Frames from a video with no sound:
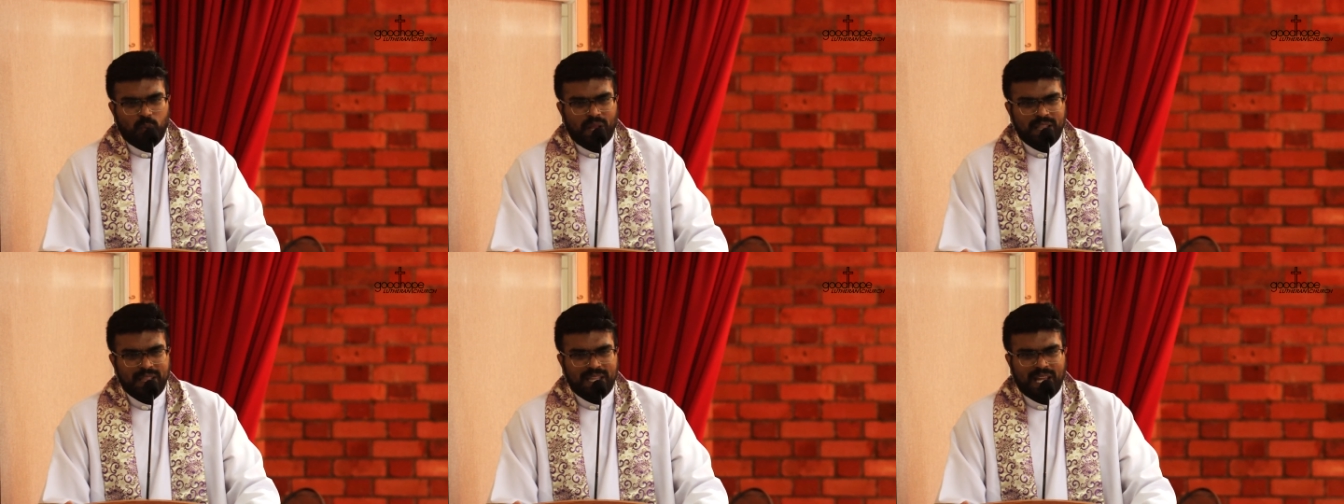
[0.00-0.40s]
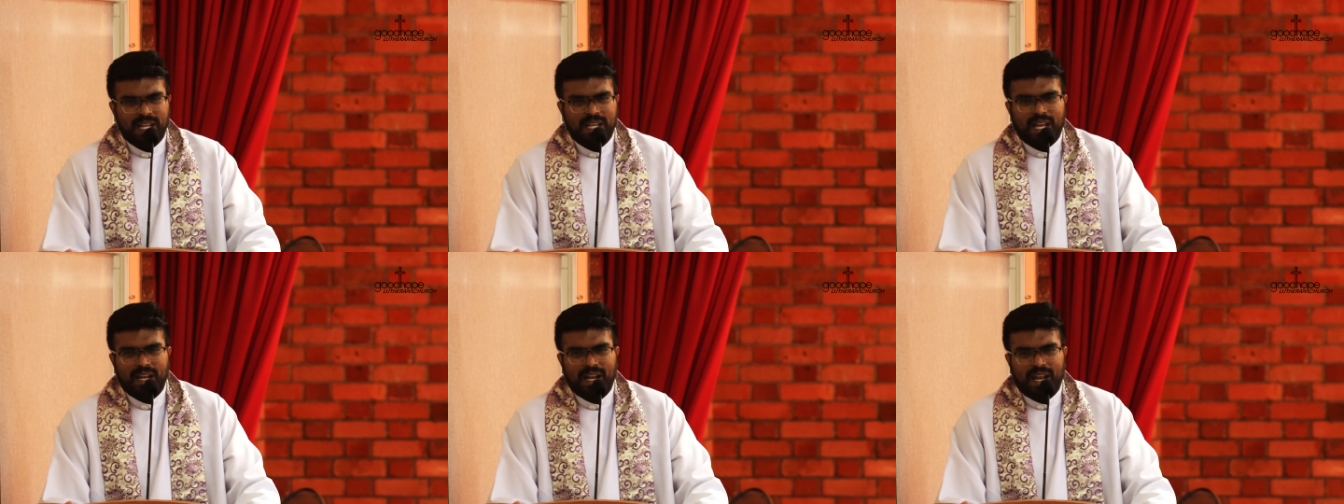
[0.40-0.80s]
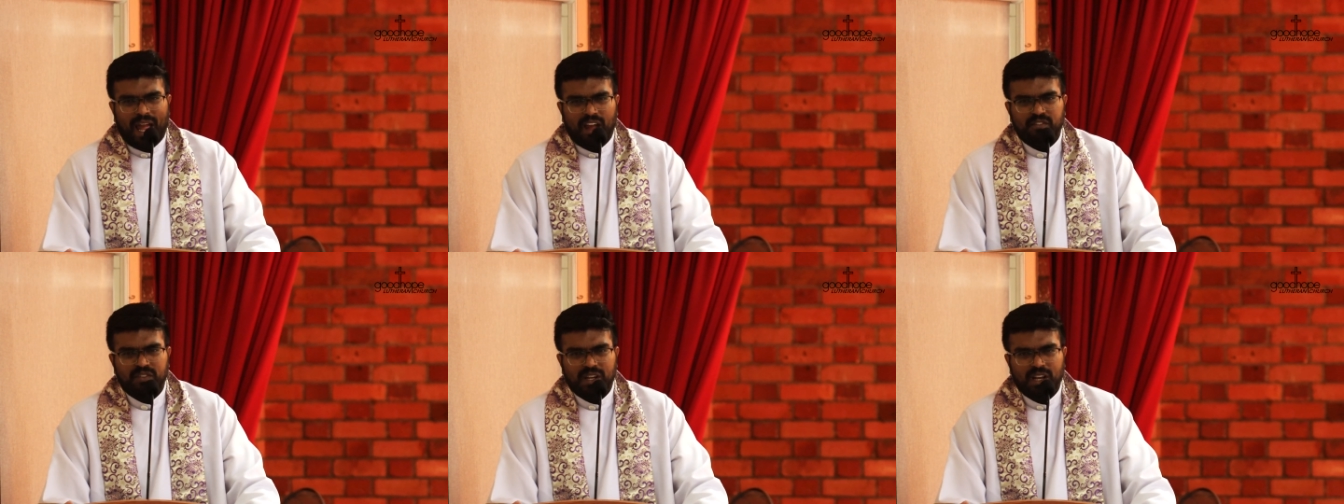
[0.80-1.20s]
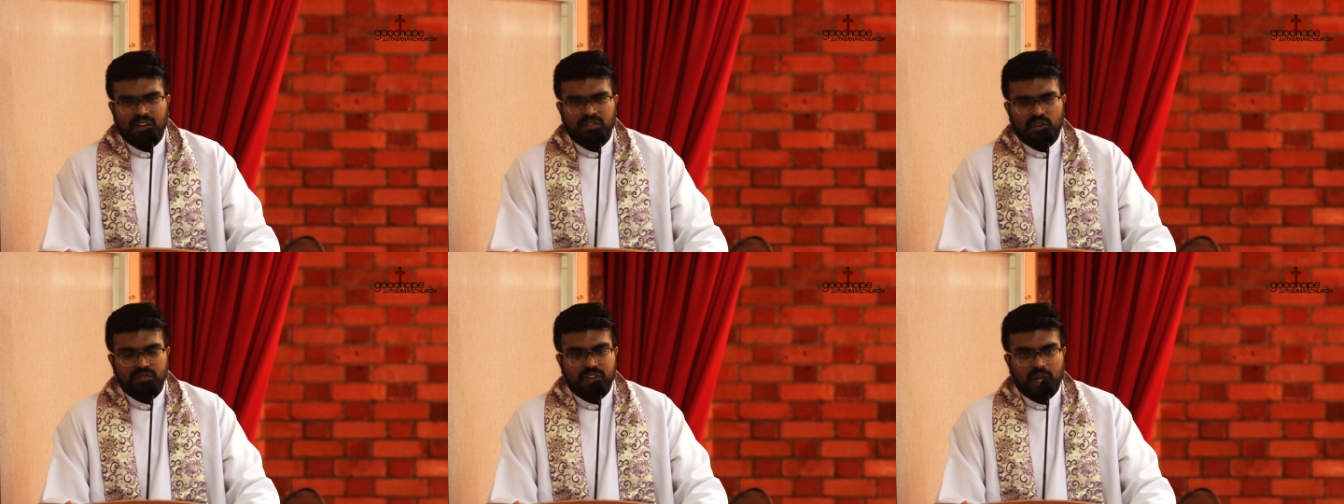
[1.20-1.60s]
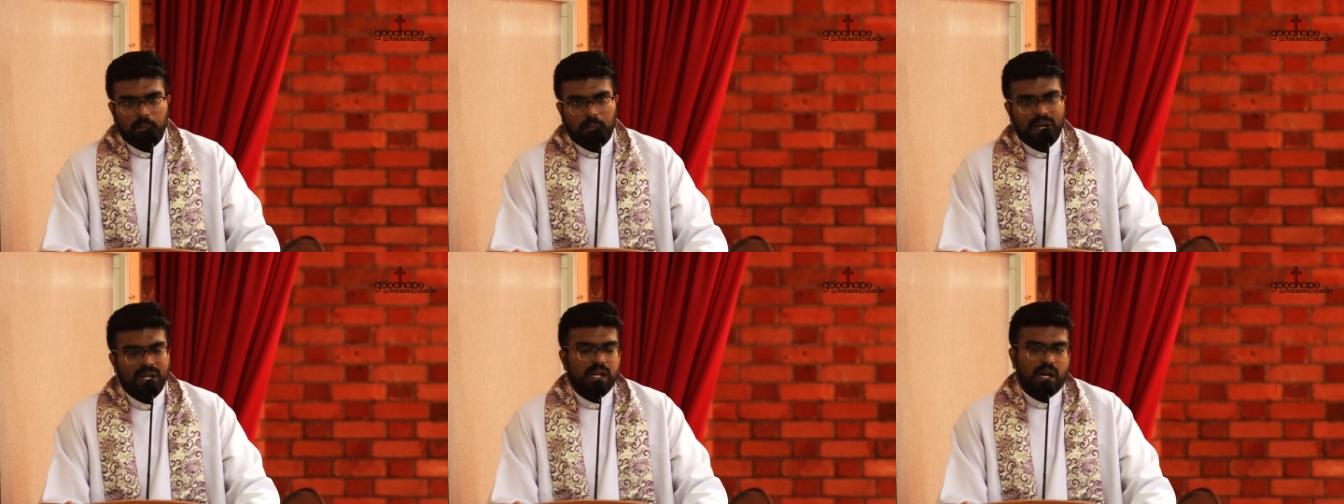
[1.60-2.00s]
When they didn't have enough of their
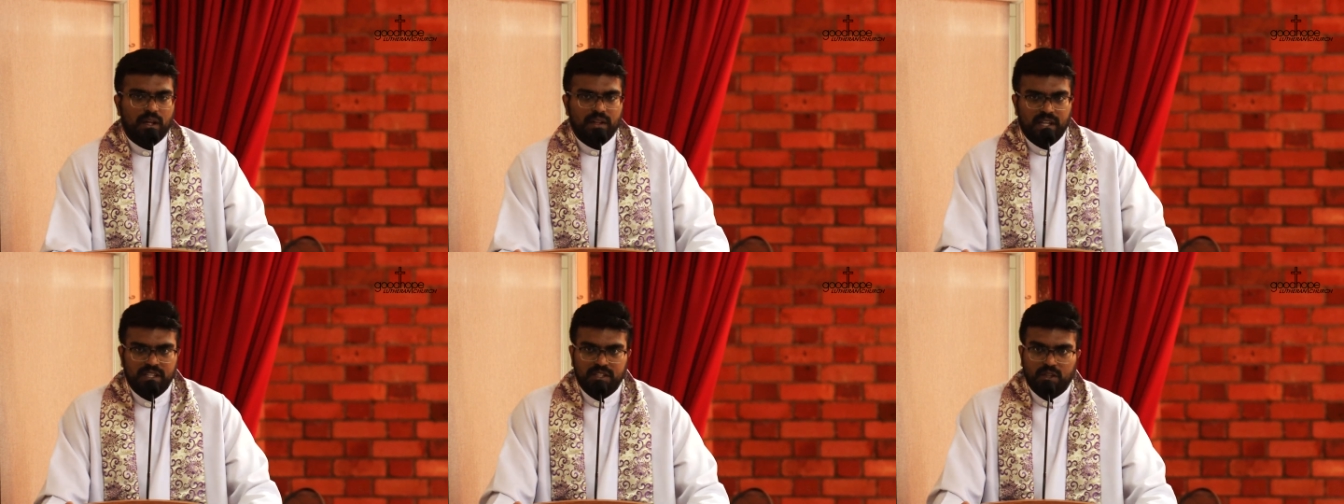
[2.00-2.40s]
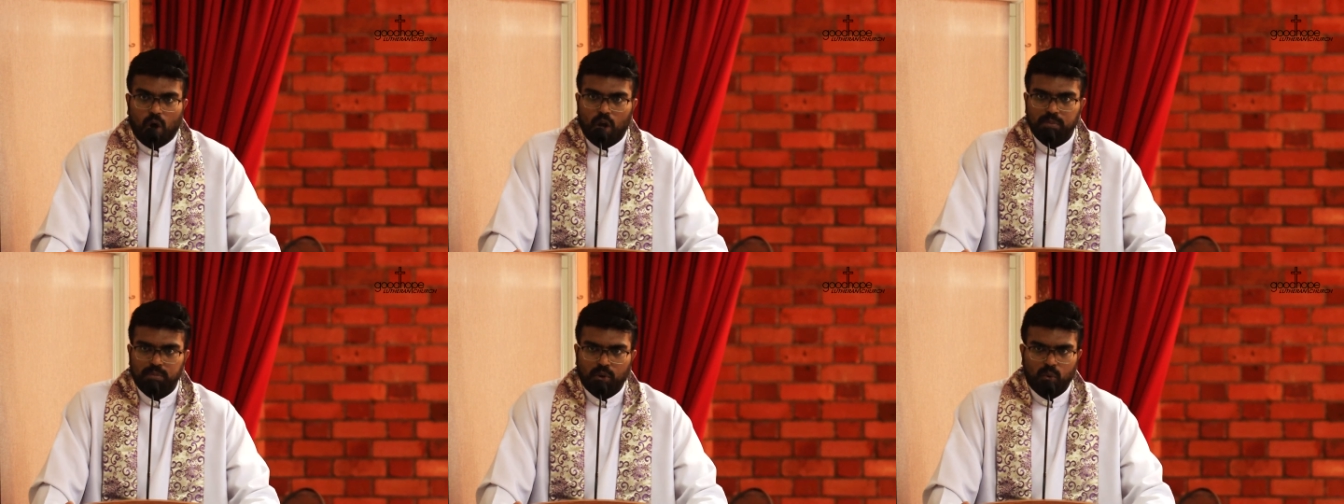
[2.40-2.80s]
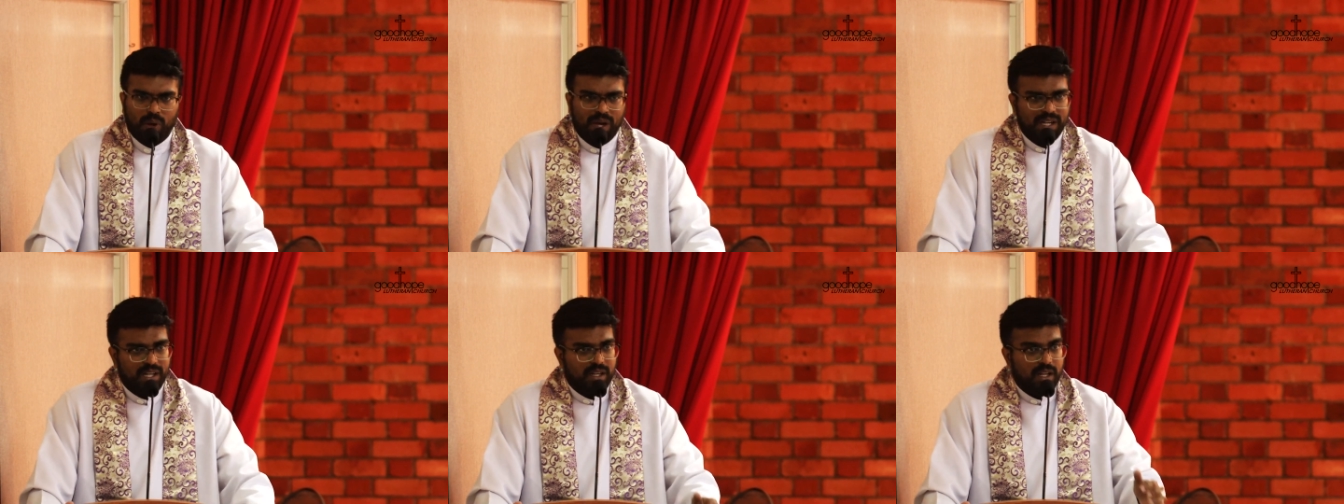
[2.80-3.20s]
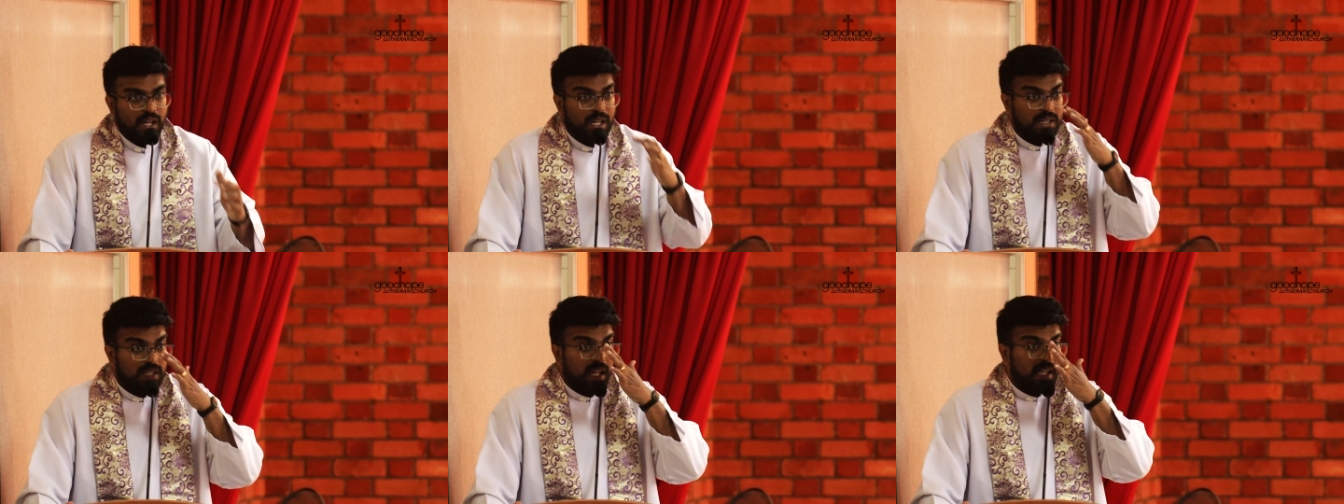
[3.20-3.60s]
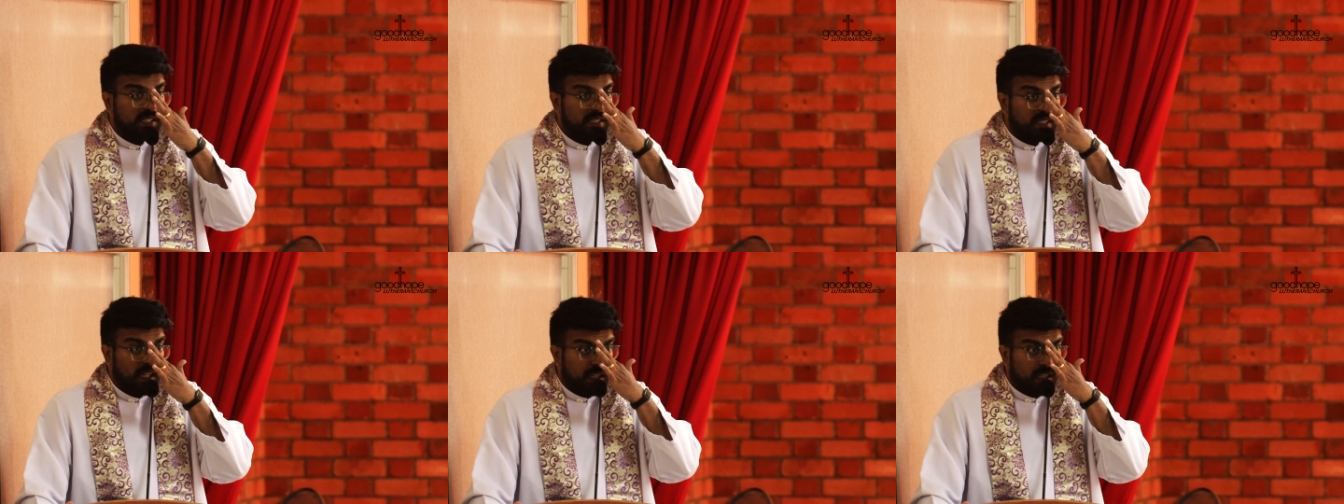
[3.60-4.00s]
manna that God provided, they
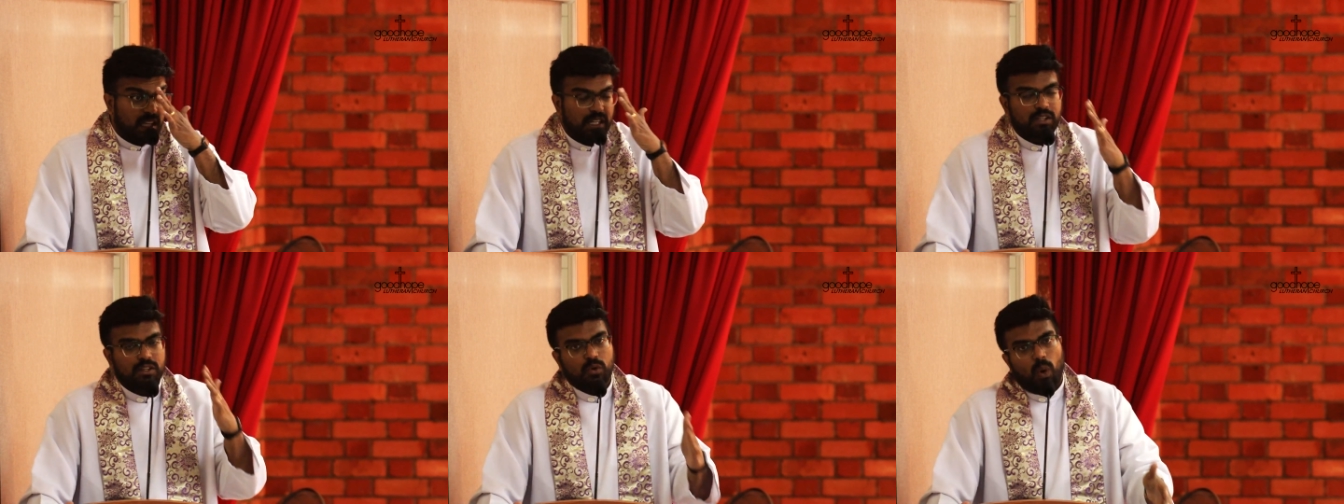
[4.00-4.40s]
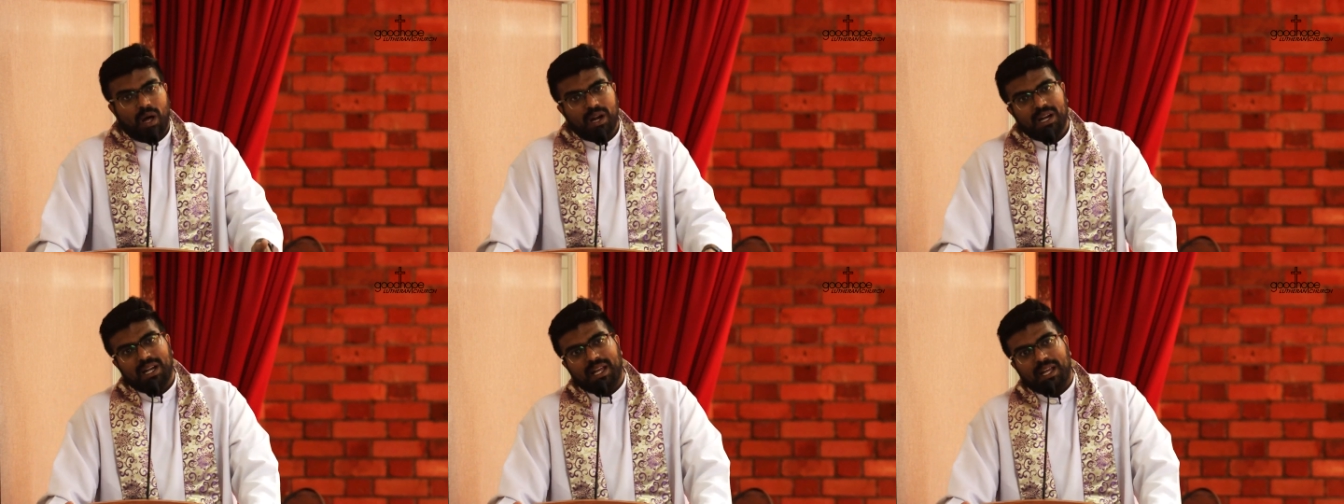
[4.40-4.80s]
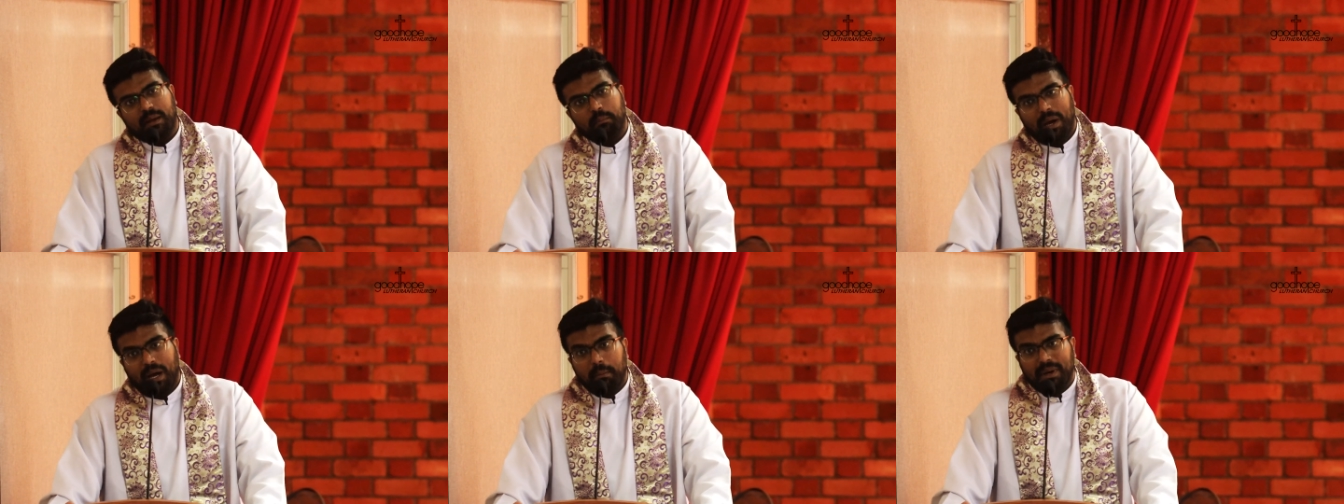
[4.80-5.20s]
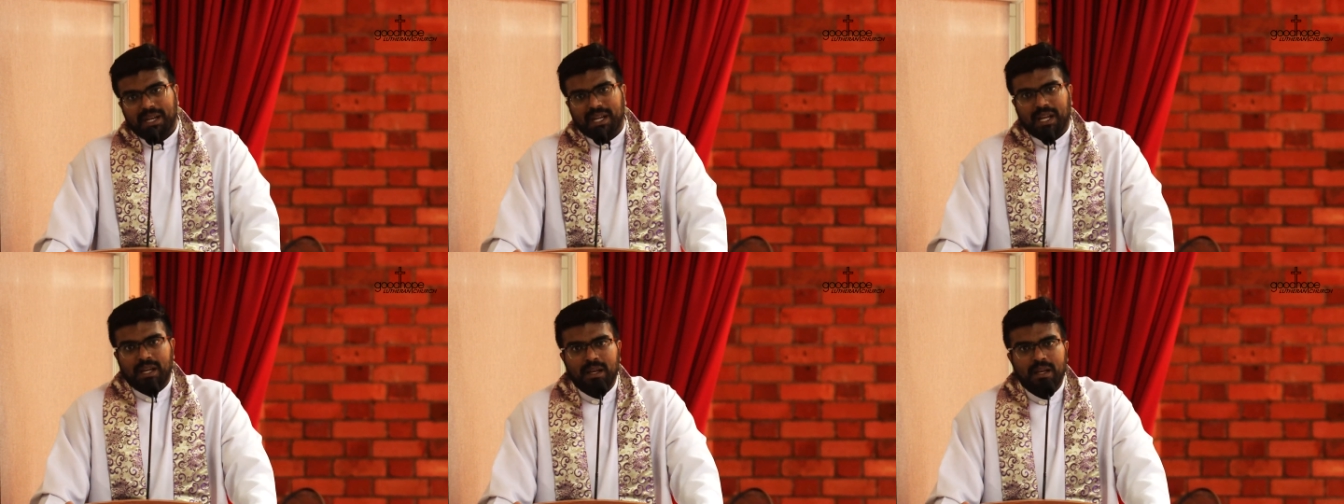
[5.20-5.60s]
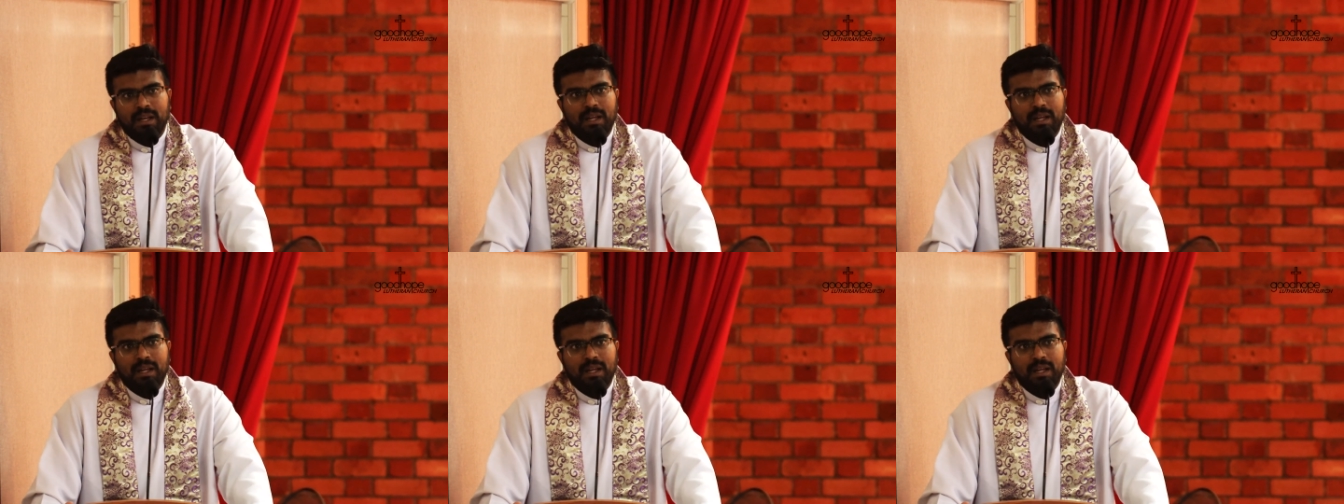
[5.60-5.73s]
started quarreling, murmuring,